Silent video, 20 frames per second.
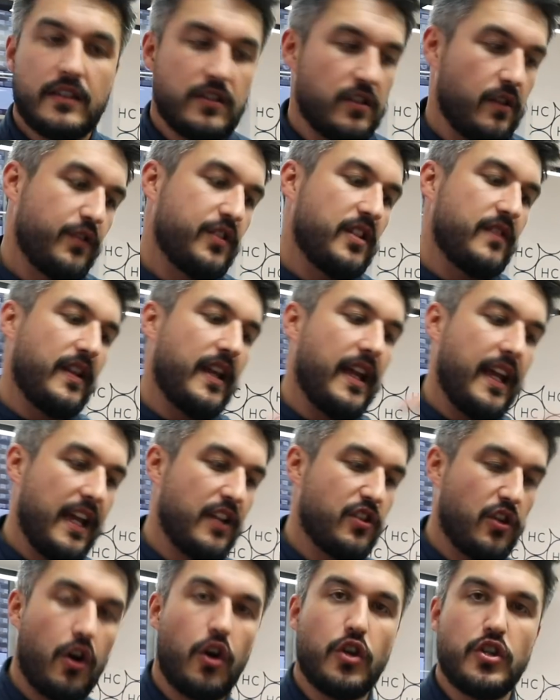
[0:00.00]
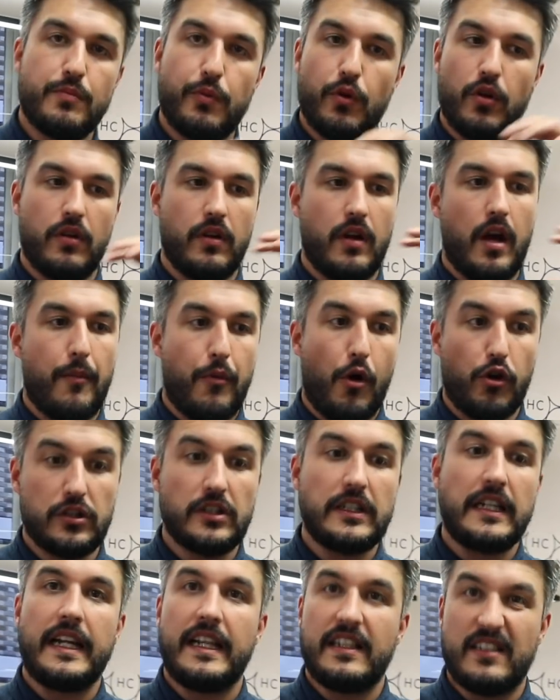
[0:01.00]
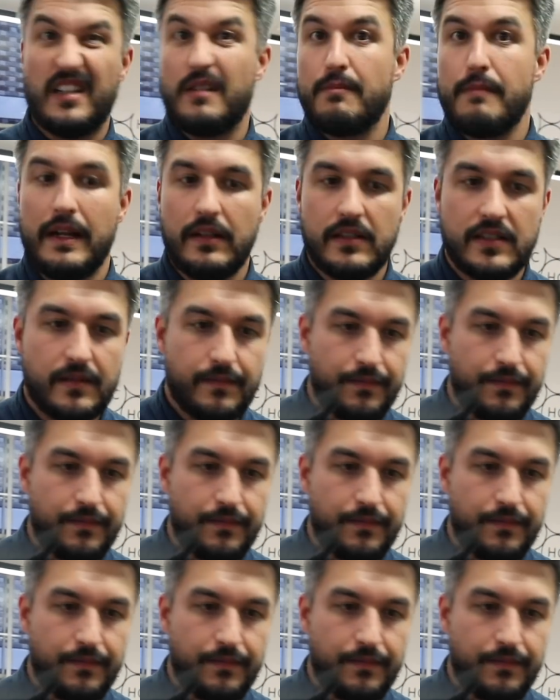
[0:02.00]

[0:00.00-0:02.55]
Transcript: because obviously if the hair's hot and you put the product in it, it's going to melt.